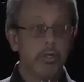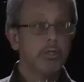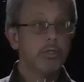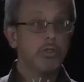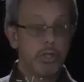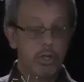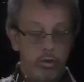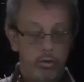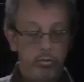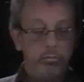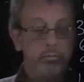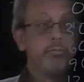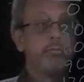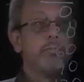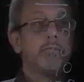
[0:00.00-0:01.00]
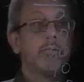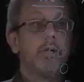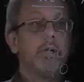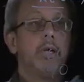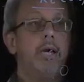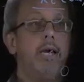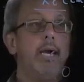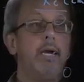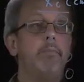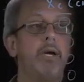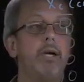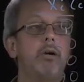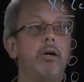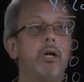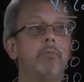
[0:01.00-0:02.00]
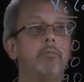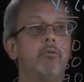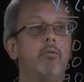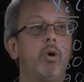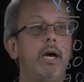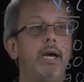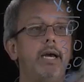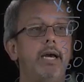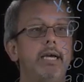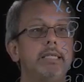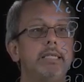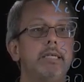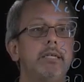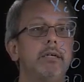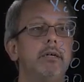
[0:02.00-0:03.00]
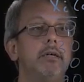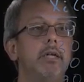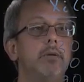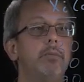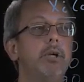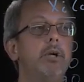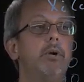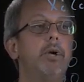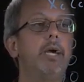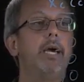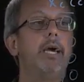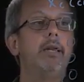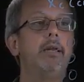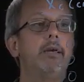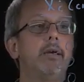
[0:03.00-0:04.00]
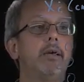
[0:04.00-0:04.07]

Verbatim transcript: So I add my column of yi's here. Let me go ahead